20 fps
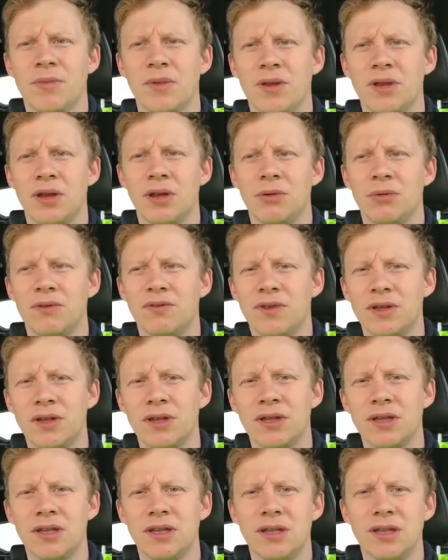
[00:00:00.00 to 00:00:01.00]
within
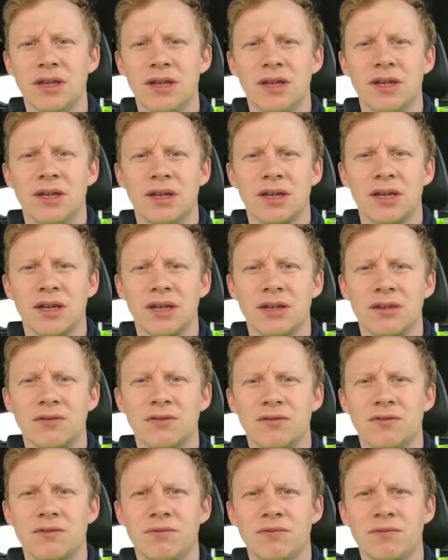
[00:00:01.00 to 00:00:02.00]
the kind
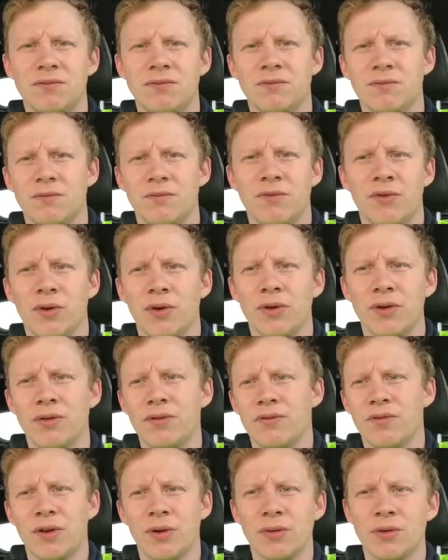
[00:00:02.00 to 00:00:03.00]
of Ford
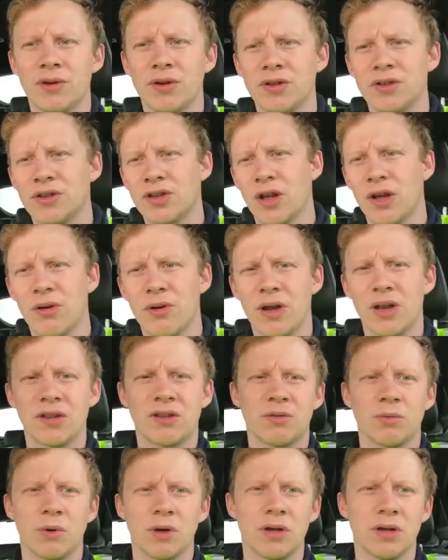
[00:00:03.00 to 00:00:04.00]
Focus
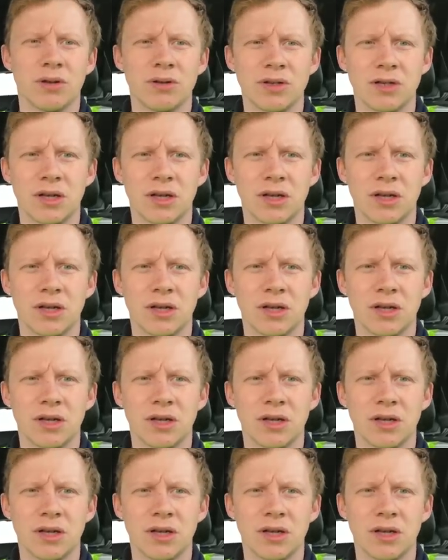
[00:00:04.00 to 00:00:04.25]
RS world.